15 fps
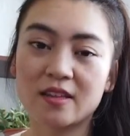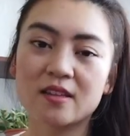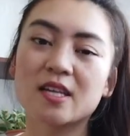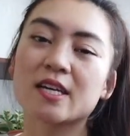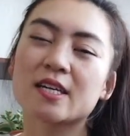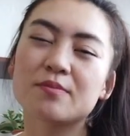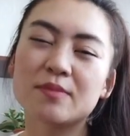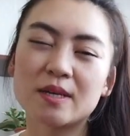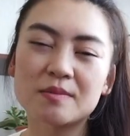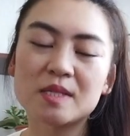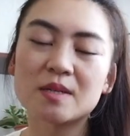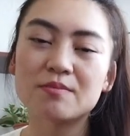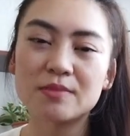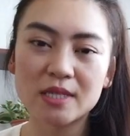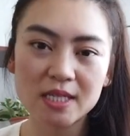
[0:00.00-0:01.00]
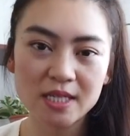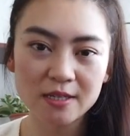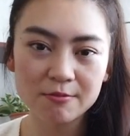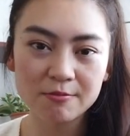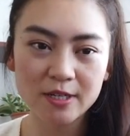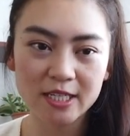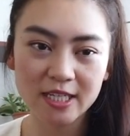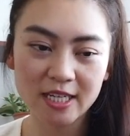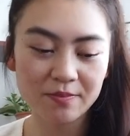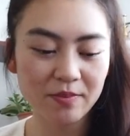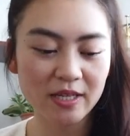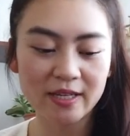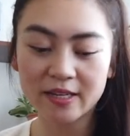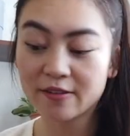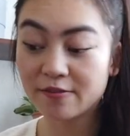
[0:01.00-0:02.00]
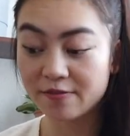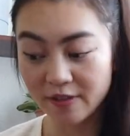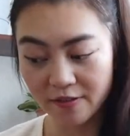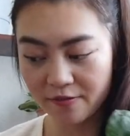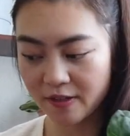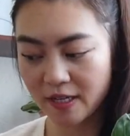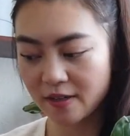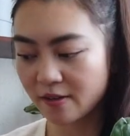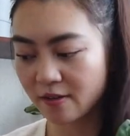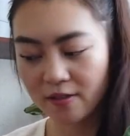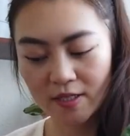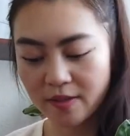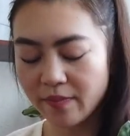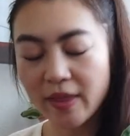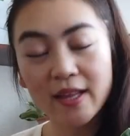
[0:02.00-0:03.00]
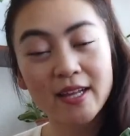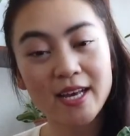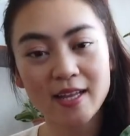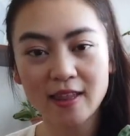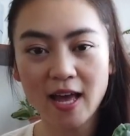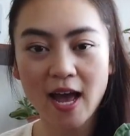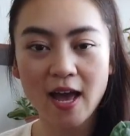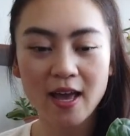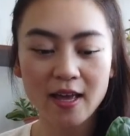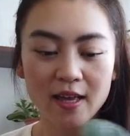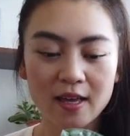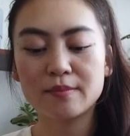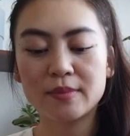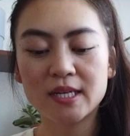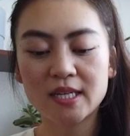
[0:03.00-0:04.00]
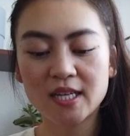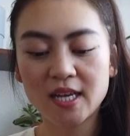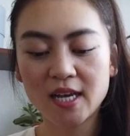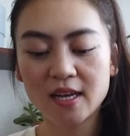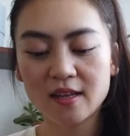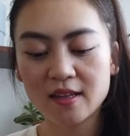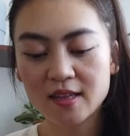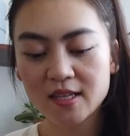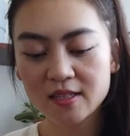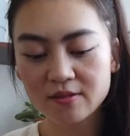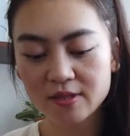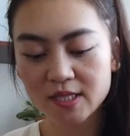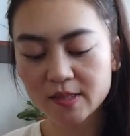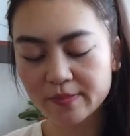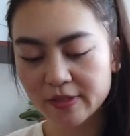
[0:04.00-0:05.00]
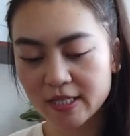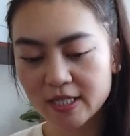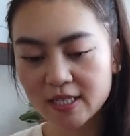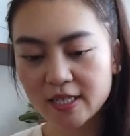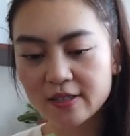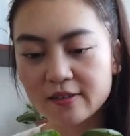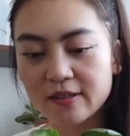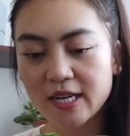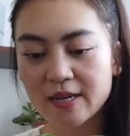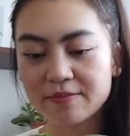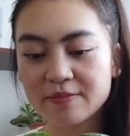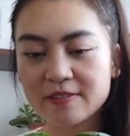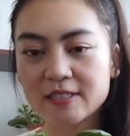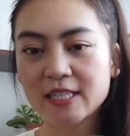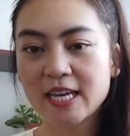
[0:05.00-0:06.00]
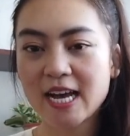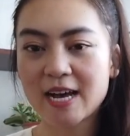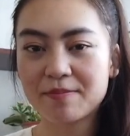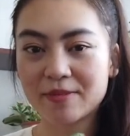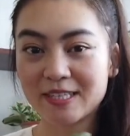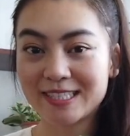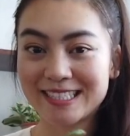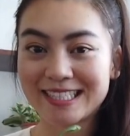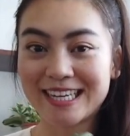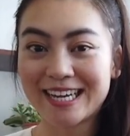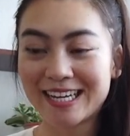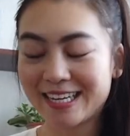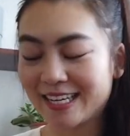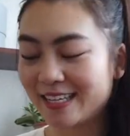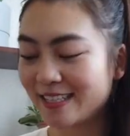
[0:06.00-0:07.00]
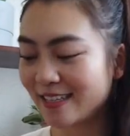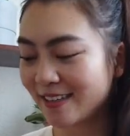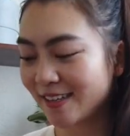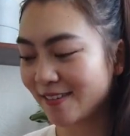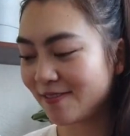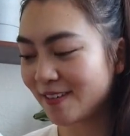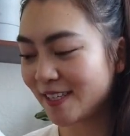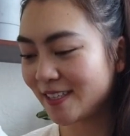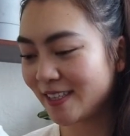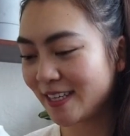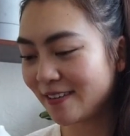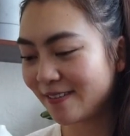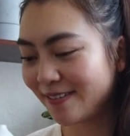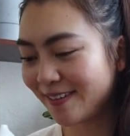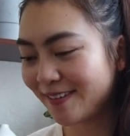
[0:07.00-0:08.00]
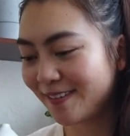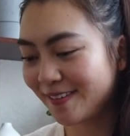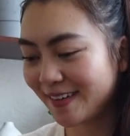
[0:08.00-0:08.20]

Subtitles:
and like maybe a medium one can be like 50 or something like that. But yeah, this one's pretty cute. I'm really happy to get another fiddle leaf